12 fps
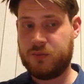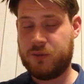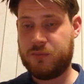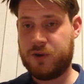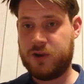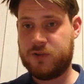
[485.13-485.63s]
my
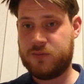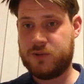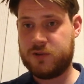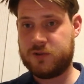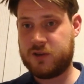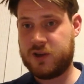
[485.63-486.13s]
breath,
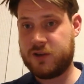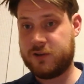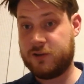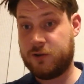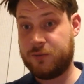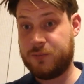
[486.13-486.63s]
because they had a
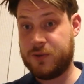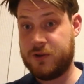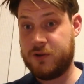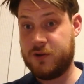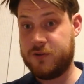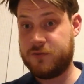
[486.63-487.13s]
long
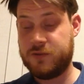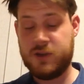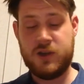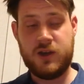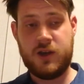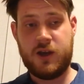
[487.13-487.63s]
period of
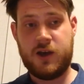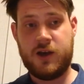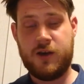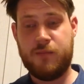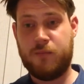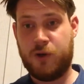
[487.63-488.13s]

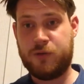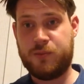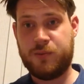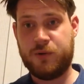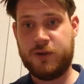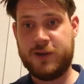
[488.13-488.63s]

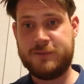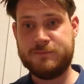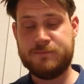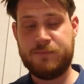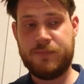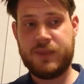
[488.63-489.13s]
mothballing,
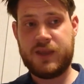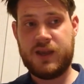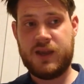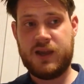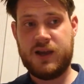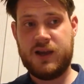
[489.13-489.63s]

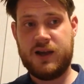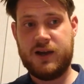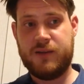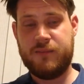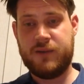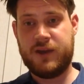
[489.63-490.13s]

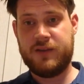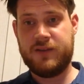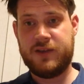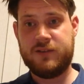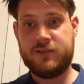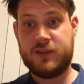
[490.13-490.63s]
and
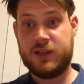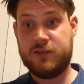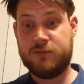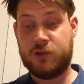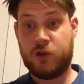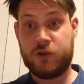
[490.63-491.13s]
they'll
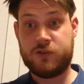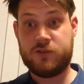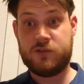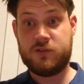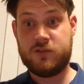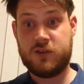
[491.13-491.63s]
have
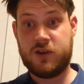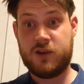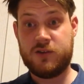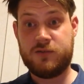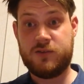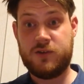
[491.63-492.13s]
lost
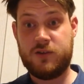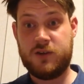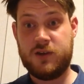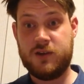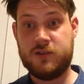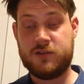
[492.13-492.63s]
a few
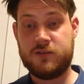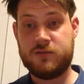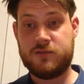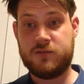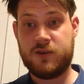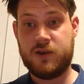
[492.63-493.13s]
years of
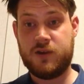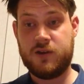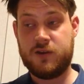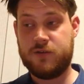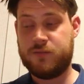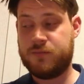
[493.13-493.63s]

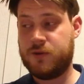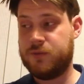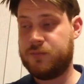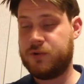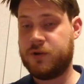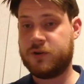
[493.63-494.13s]

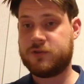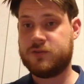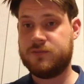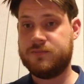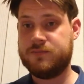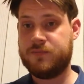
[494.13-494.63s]

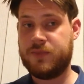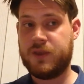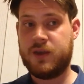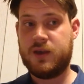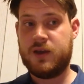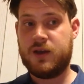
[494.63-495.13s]
production.
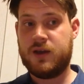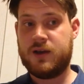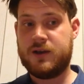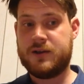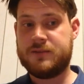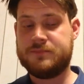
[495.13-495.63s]

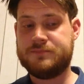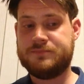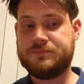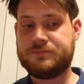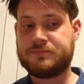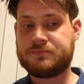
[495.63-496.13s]
But
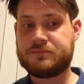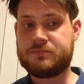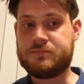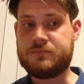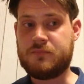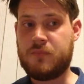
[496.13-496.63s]

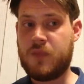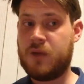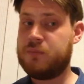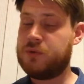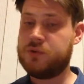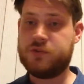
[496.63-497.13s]

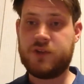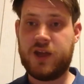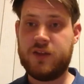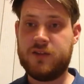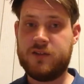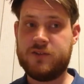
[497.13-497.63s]

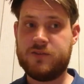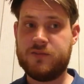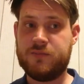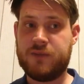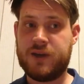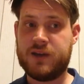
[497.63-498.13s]
altogether, this
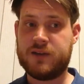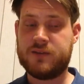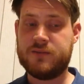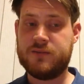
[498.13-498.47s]
isn't bad.